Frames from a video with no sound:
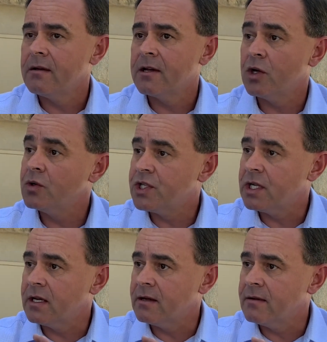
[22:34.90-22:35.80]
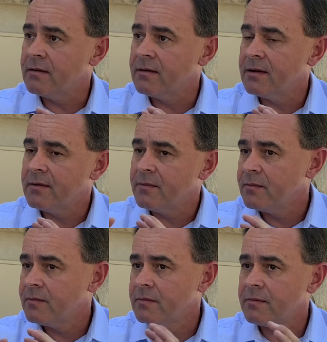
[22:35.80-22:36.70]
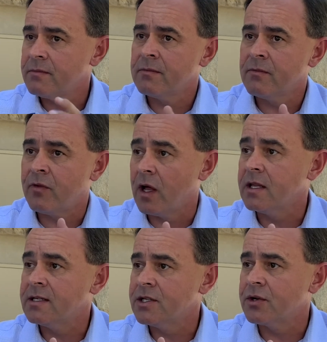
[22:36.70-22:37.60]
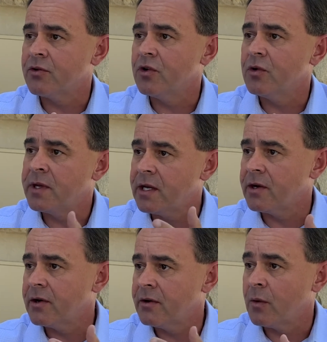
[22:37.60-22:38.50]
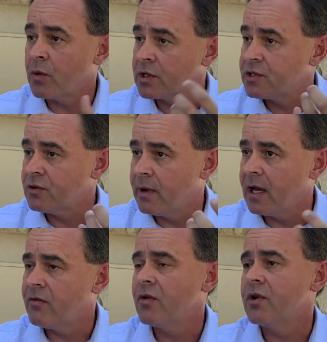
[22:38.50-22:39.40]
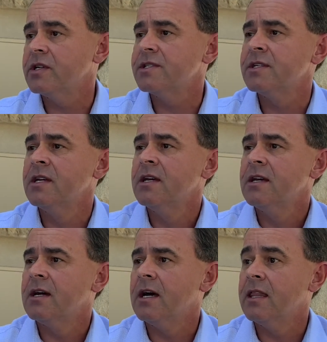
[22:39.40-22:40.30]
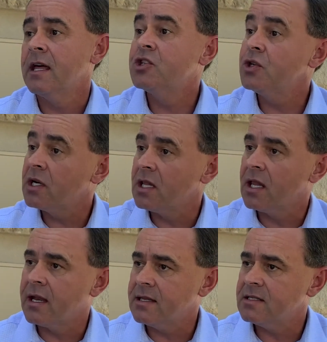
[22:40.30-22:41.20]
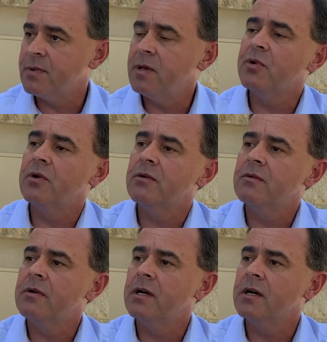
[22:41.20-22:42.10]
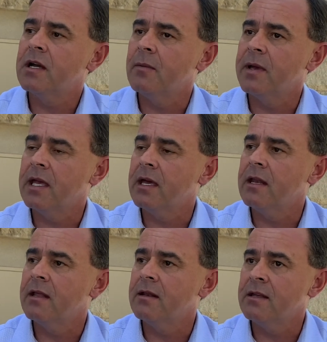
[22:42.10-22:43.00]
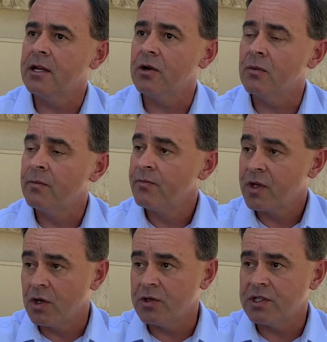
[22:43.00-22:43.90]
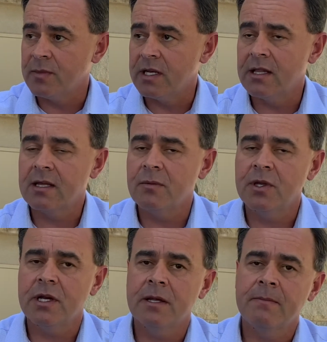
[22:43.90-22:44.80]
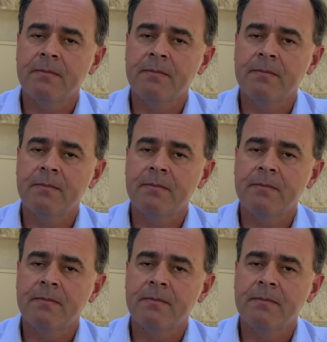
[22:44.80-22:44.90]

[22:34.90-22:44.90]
coaching volunteer group here that works through Matt Force that took a lot of these people coming in and, you know, coached them into the community.